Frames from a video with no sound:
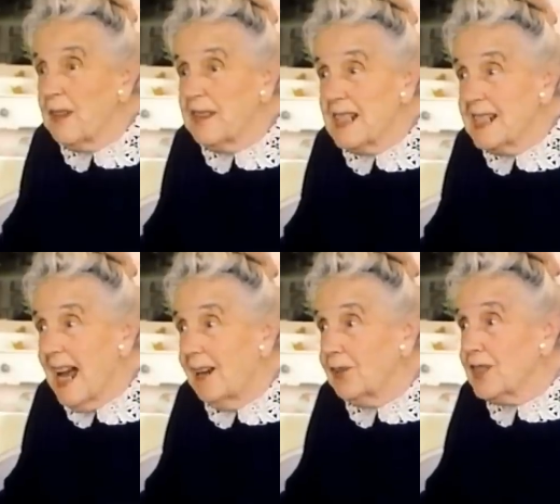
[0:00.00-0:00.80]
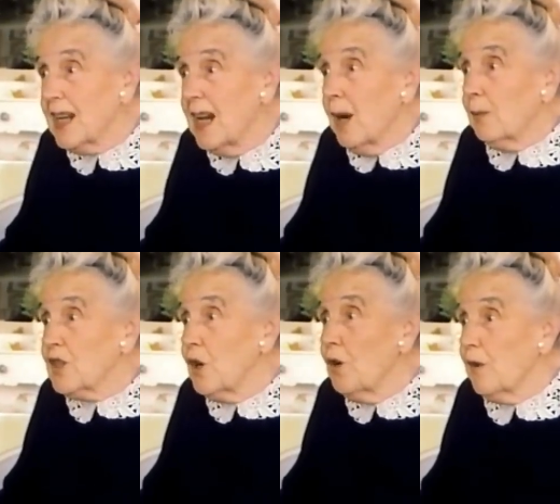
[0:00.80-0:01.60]
that this house
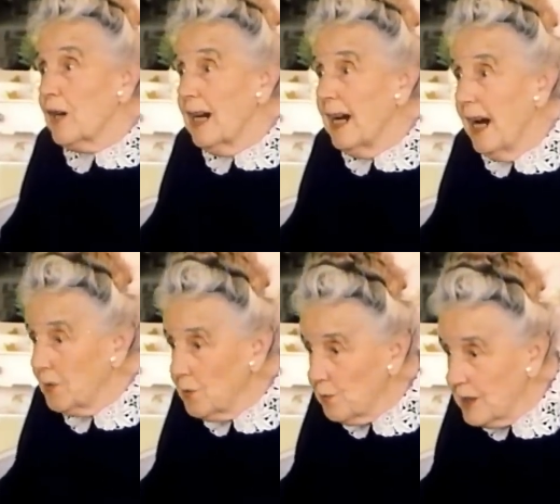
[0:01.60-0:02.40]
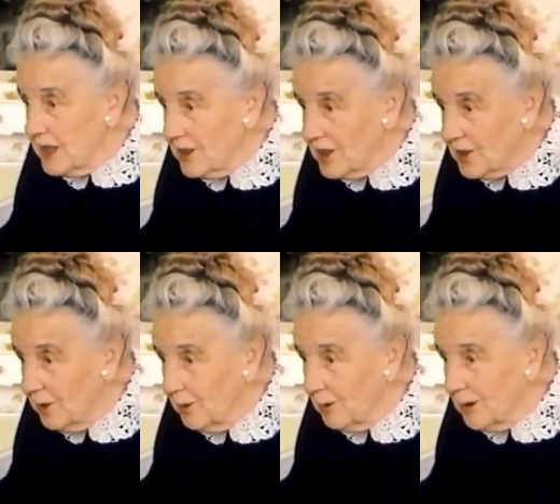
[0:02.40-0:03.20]
was over a hundred years
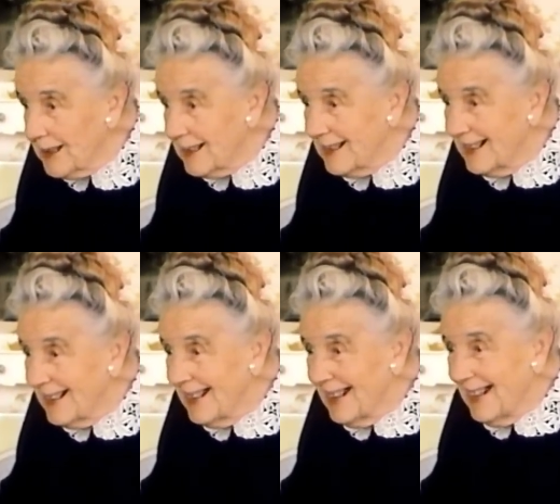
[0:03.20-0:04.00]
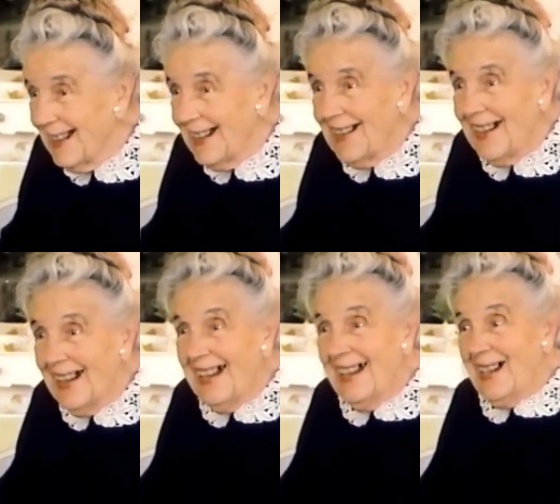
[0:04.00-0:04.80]
old? Wow.
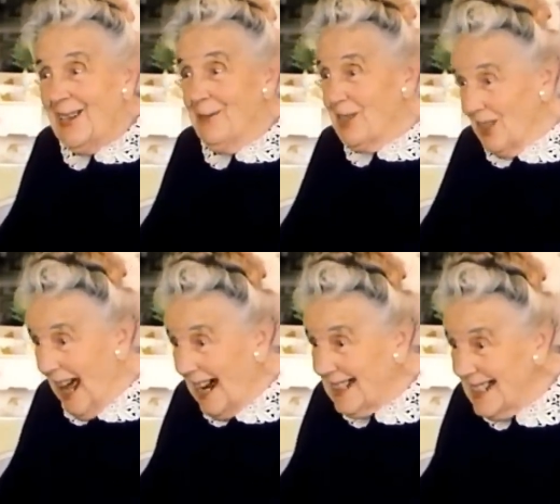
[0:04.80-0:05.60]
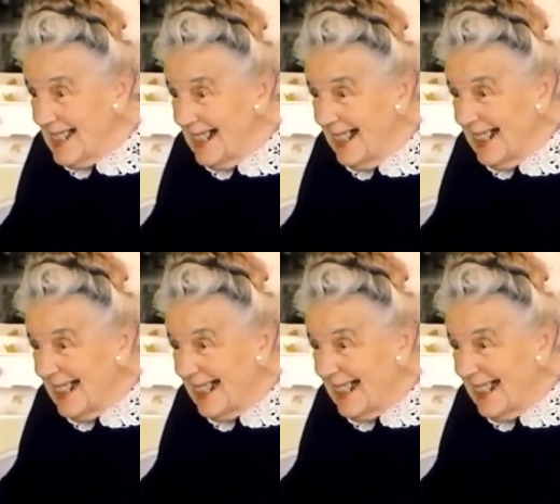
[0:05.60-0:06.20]
Would you like to see it?